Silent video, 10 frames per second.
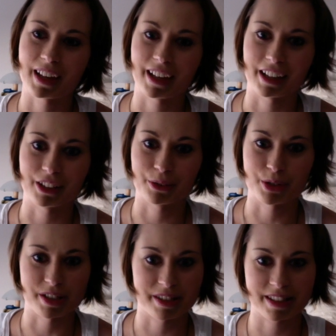
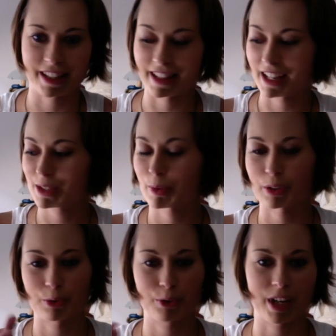And that's
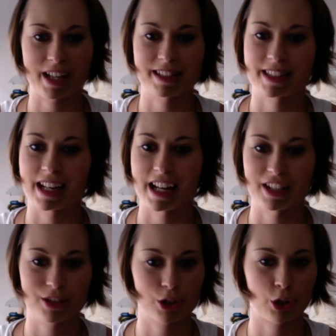what creates that
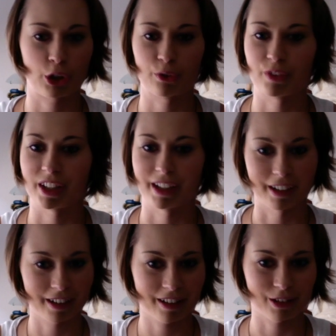nice
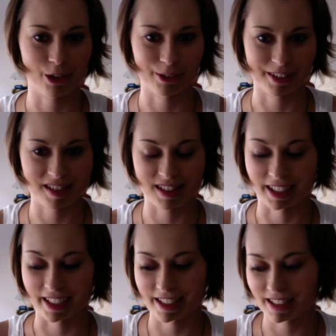curving along the
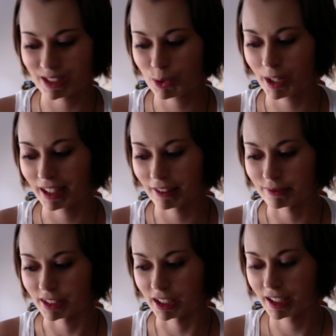slit. It's quite
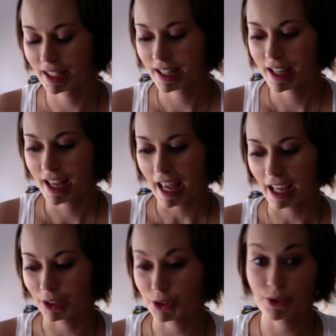lovely.
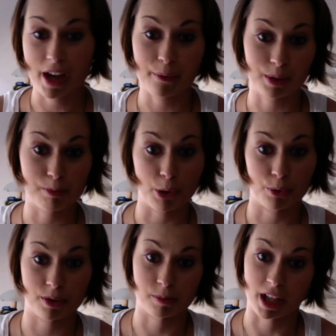And you do that with
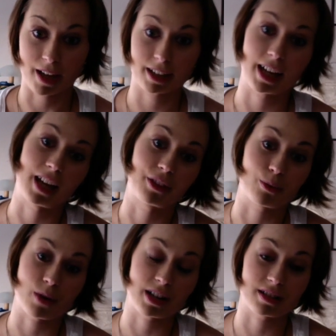both the black and the
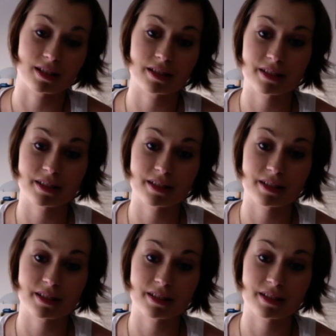white.